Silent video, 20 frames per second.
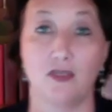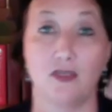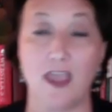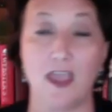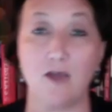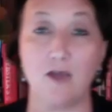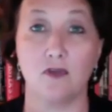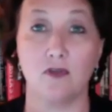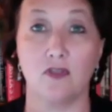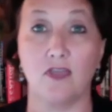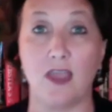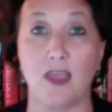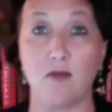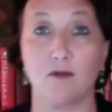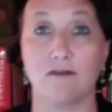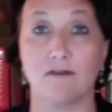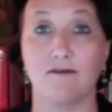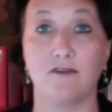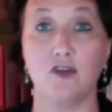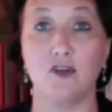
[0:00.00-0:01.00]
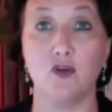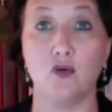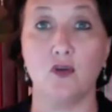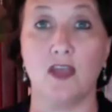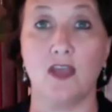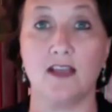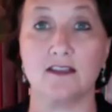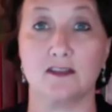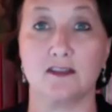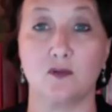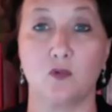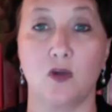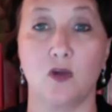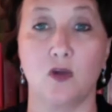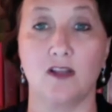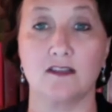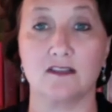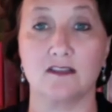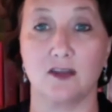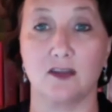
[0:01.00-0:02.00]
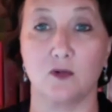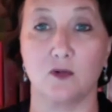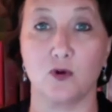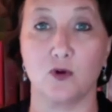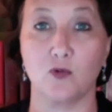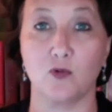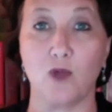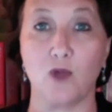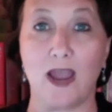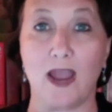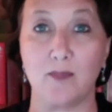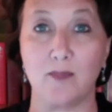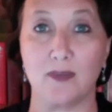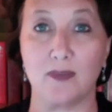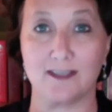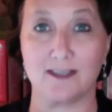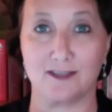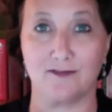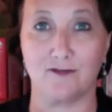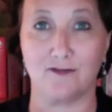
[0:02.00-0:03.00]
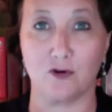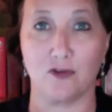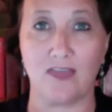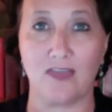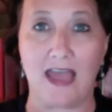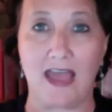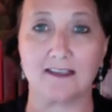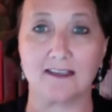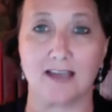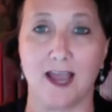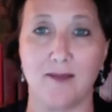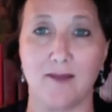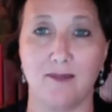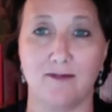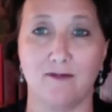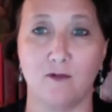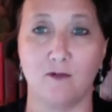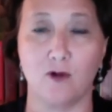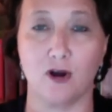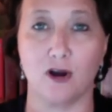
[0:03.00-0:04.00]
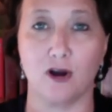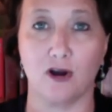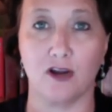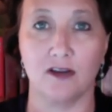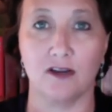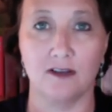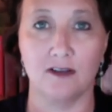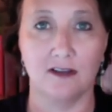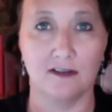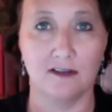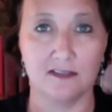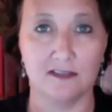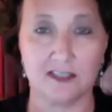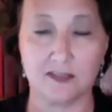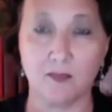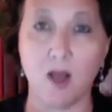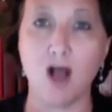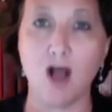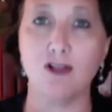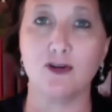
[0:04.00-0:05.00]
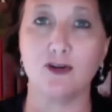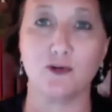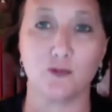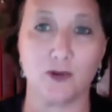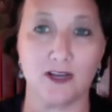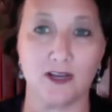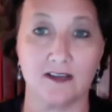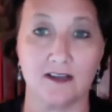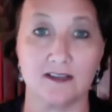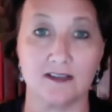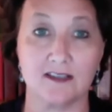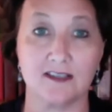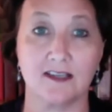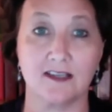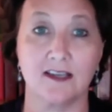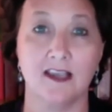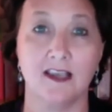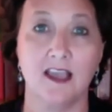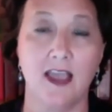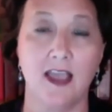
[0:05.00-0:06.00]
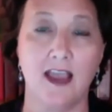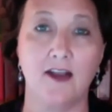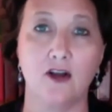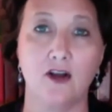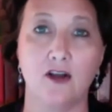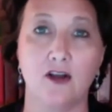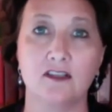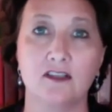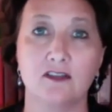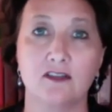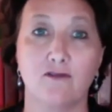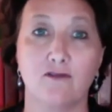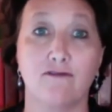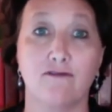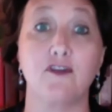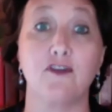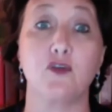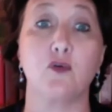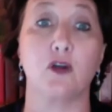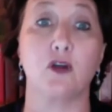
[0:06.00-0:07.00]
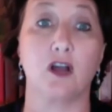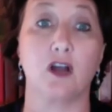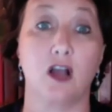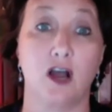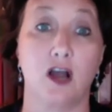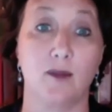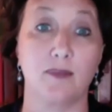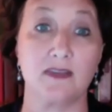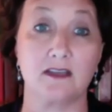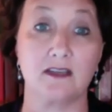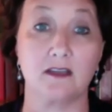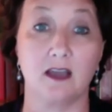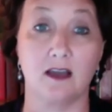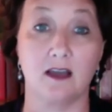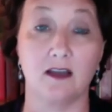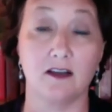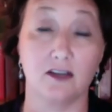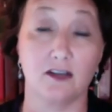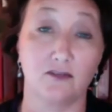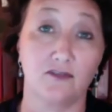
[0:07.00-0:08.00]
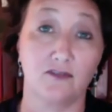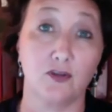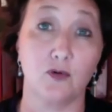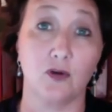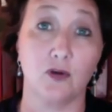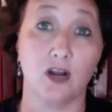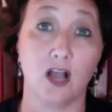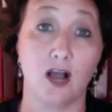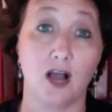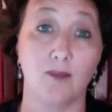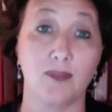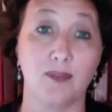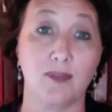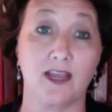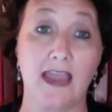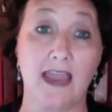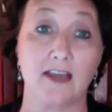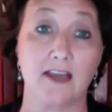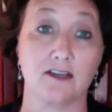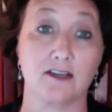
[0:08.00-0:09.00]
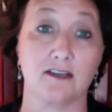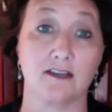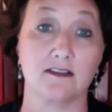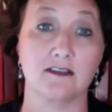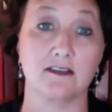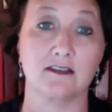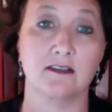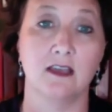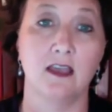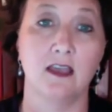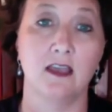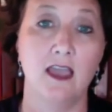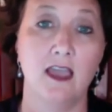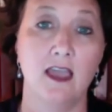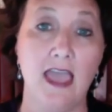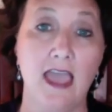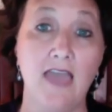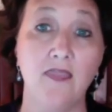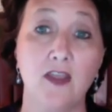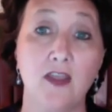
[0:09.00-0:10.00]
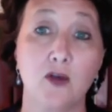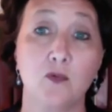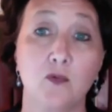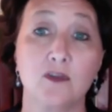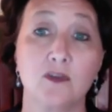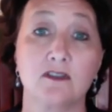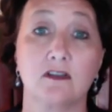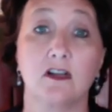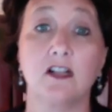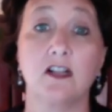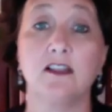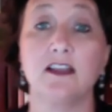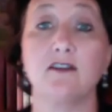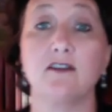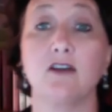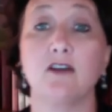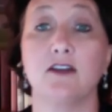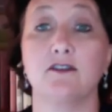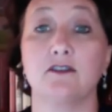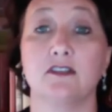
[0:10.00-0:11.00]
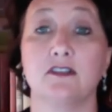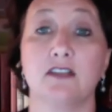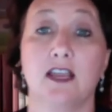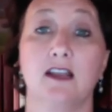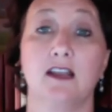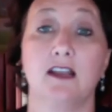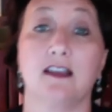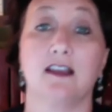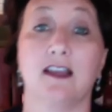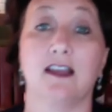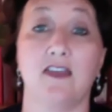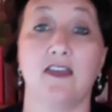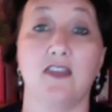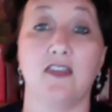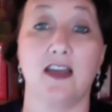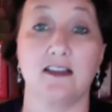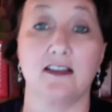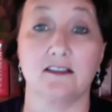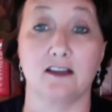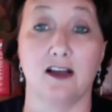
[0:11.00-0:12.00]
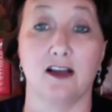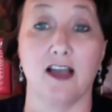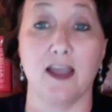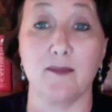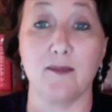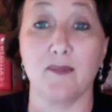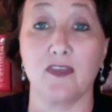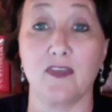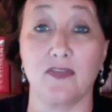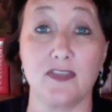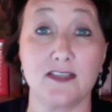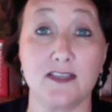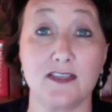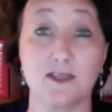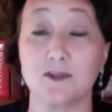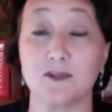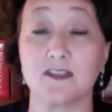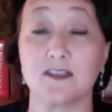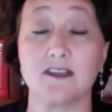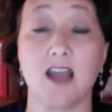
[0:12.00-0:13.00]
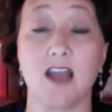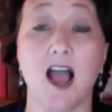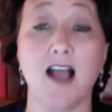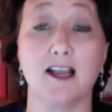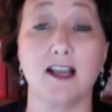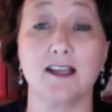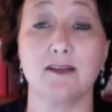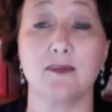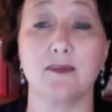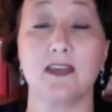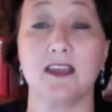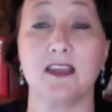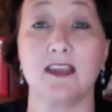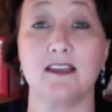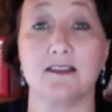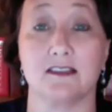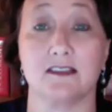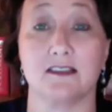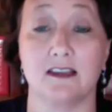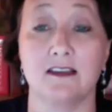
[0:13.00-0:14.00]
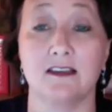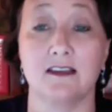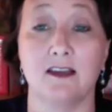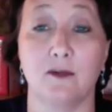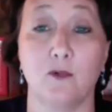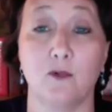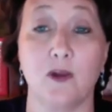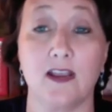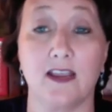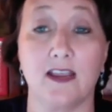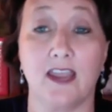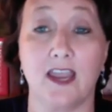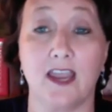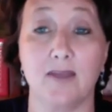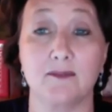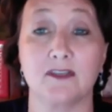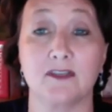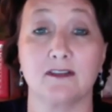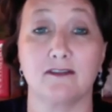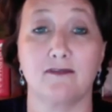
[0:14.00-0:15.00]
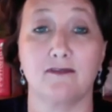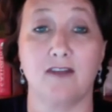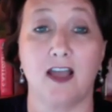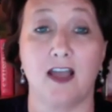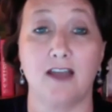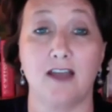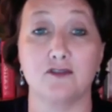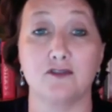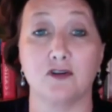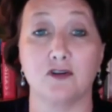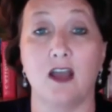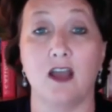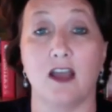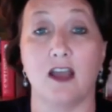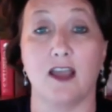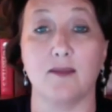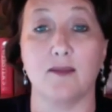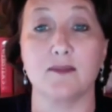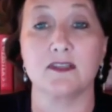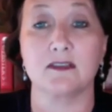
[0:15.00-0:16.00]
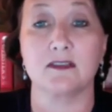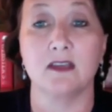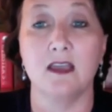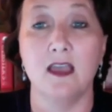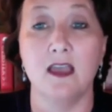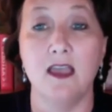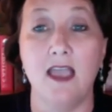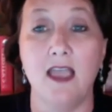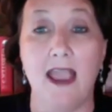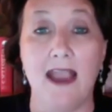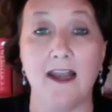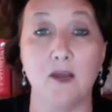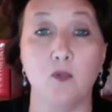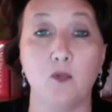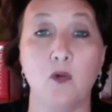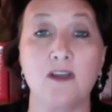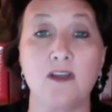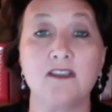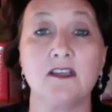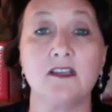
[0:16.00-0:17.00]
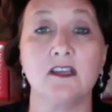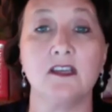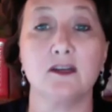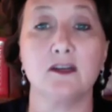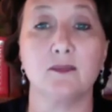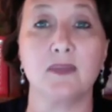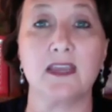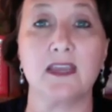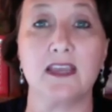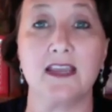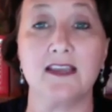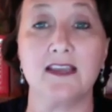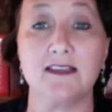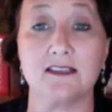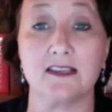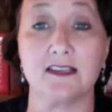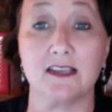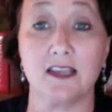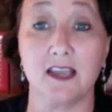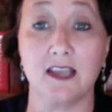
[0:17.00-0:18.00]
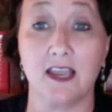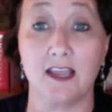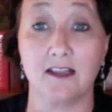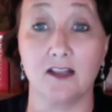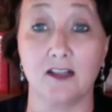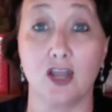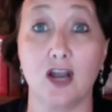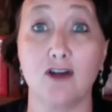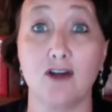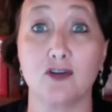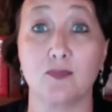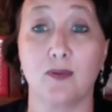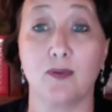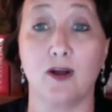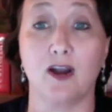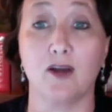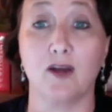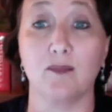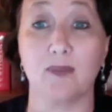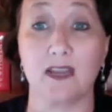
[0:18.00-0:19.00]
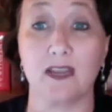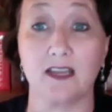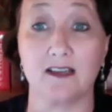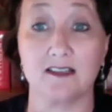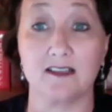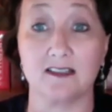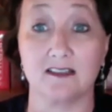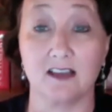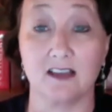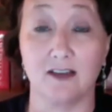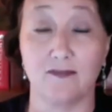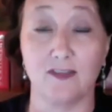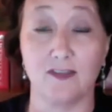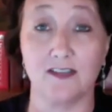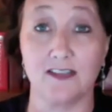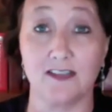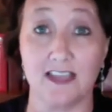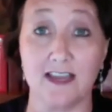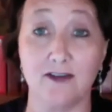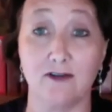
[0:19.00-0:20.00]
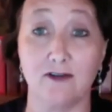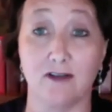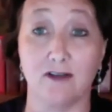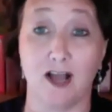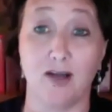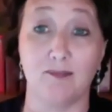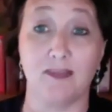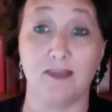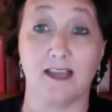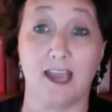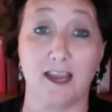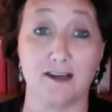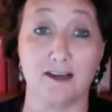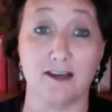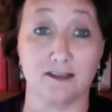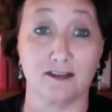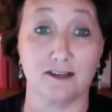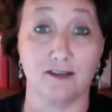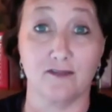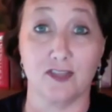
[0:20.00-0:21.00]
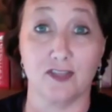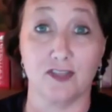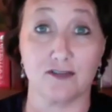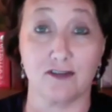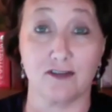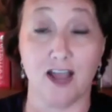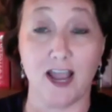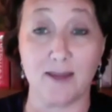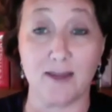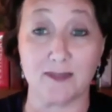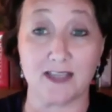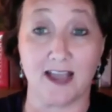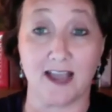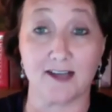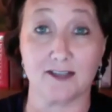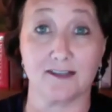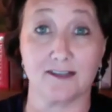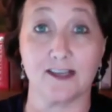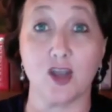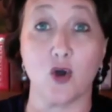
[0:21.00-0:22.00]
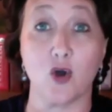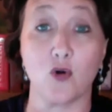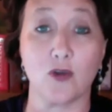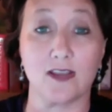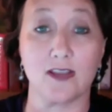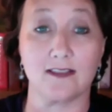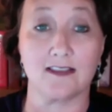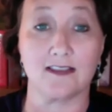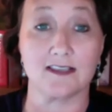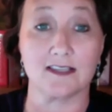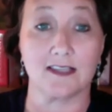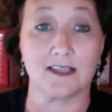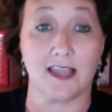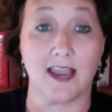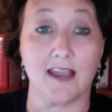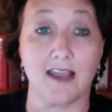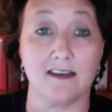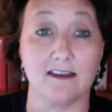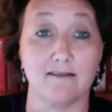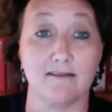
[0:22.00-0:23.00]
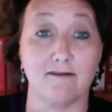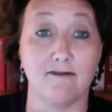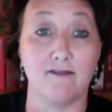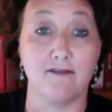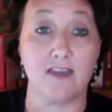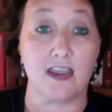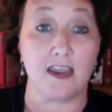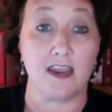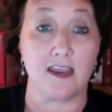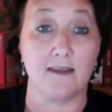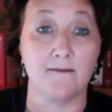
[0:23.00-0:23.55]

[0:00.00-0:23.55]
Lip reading: They were viewed as the ones that were ripest for that type of work, smaller risk, and also fewer complications. And there was a clear understanding at that time that this was not going to be easy when it came to the 5 tribes. And it wasn't going to be easy in large part because of the legal complication of the tribes actually owning this land in fee.